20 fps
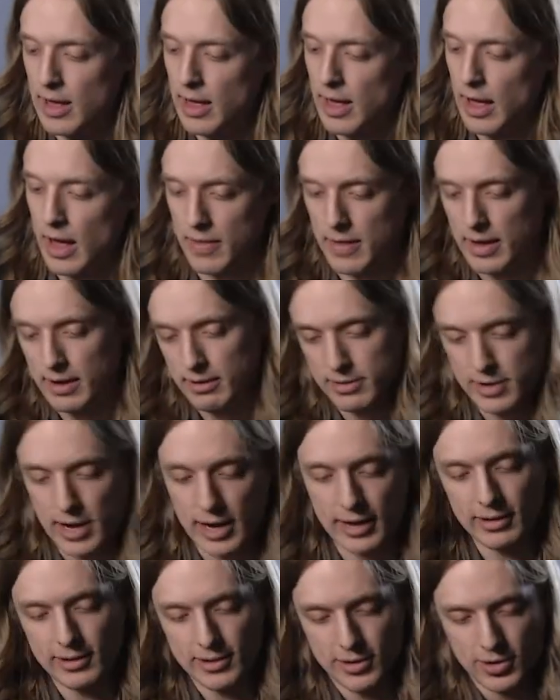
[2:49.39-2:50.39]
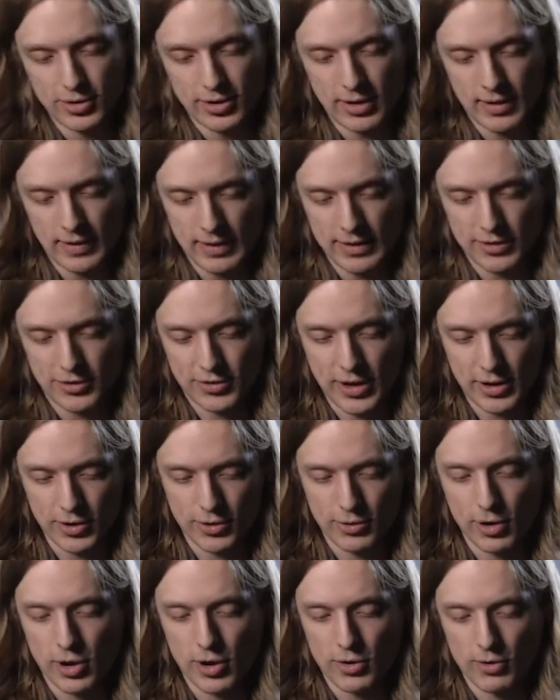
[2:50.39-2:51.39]
And then not included in this center
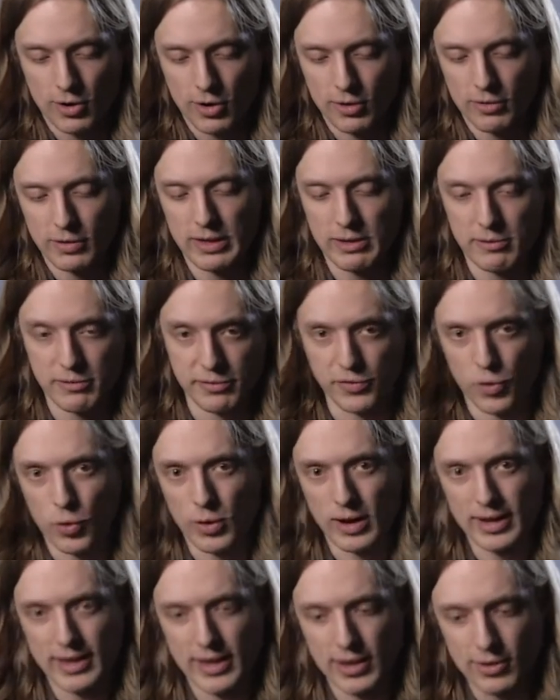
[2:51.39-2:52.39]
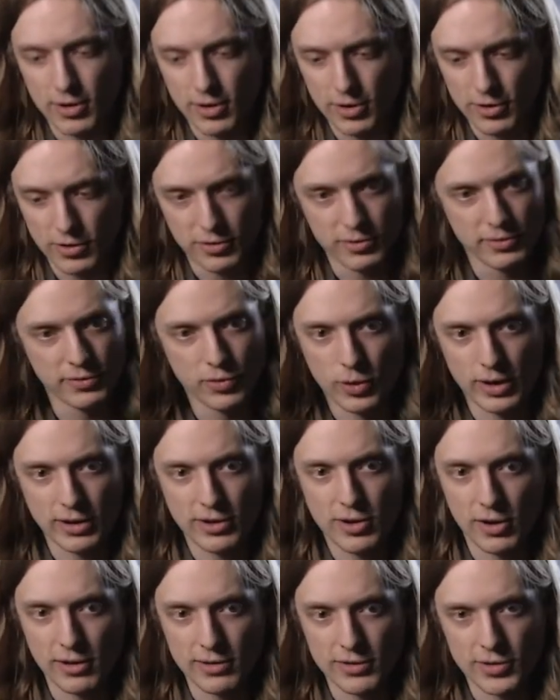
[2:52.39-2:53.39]
row are the Void heroes. Void
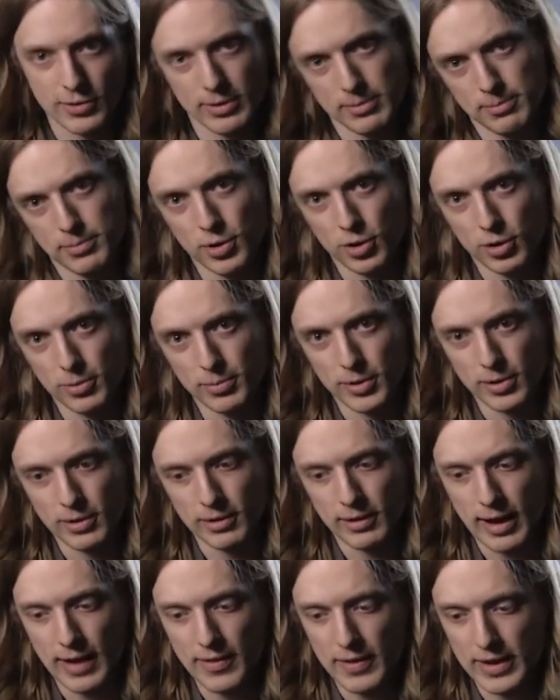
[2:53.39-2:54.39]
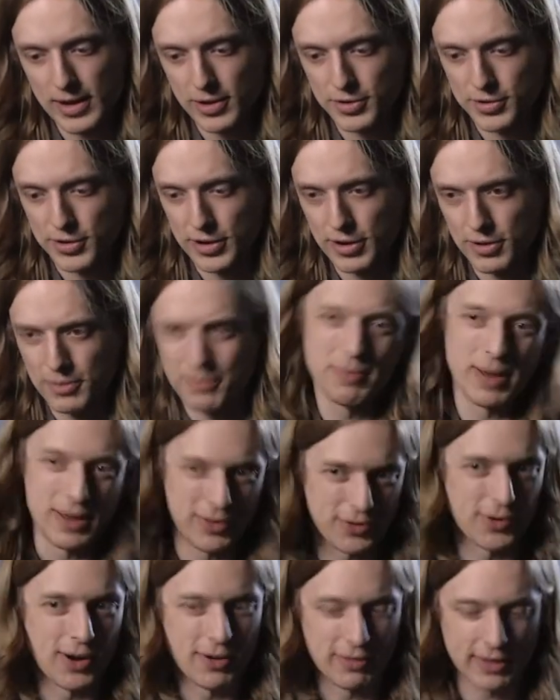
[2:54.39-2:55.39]
cards are in purple, and they usually are
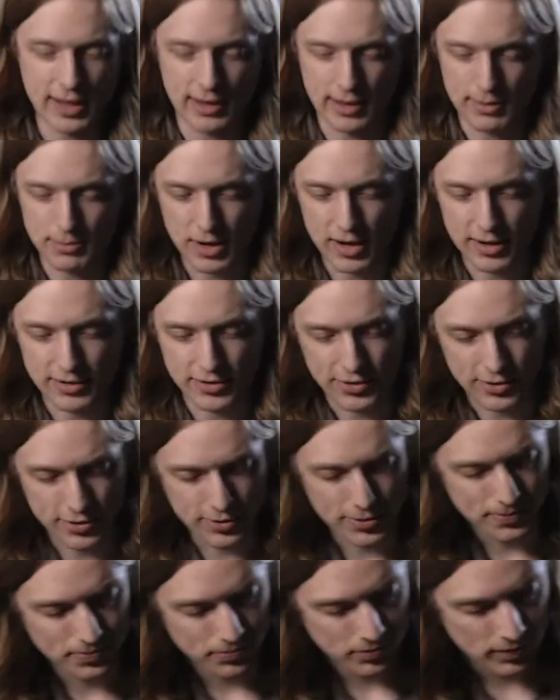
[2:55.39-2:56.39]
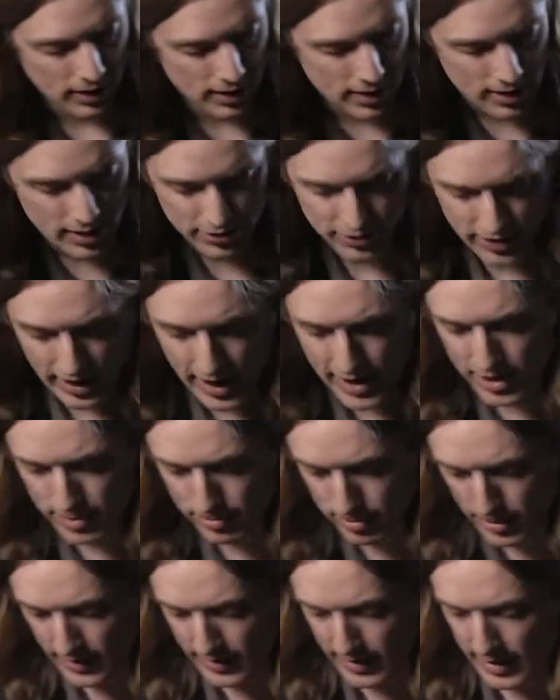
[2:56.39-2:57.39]
based around killing monsters. So how do you
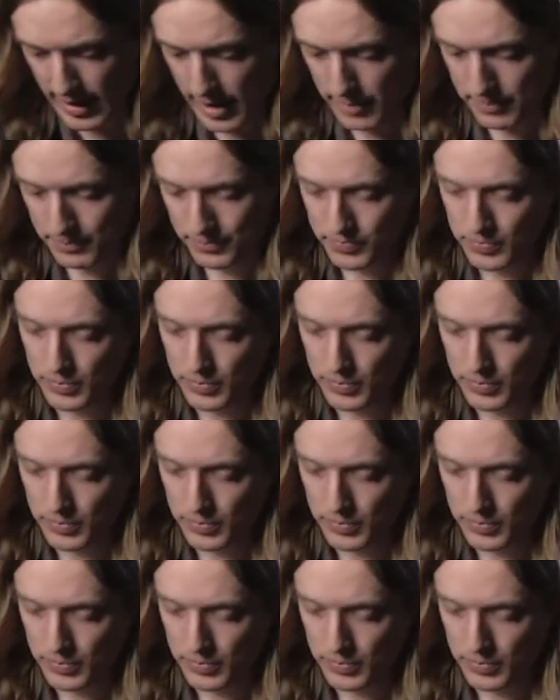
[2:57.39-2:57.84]
play the game?